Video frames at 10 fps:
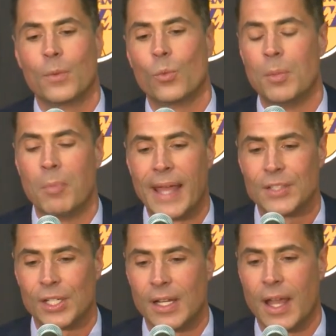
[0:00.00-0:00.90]
when
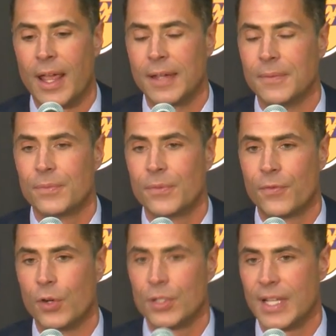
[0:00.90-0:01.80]
Magic and I
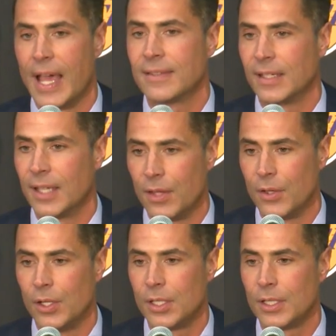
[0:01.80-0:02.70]
first got
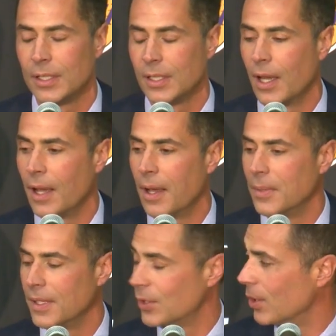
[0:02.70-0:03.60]
together
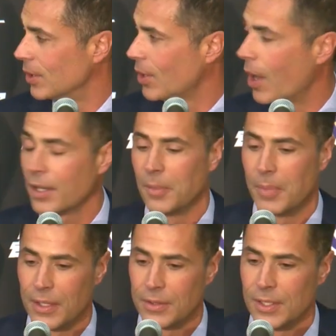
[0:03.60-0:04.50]
and started talking
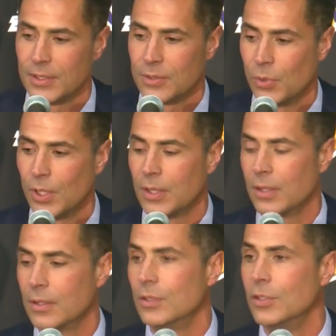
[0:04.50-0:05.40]
about this with
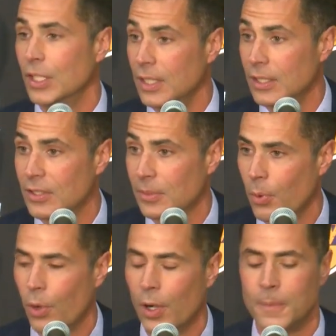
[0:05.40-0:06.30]
Jeannie's
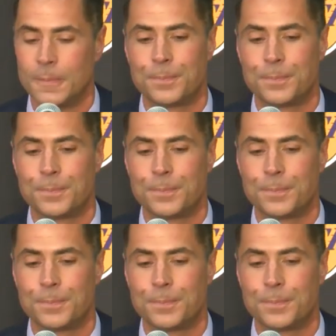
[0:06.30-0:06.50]
support,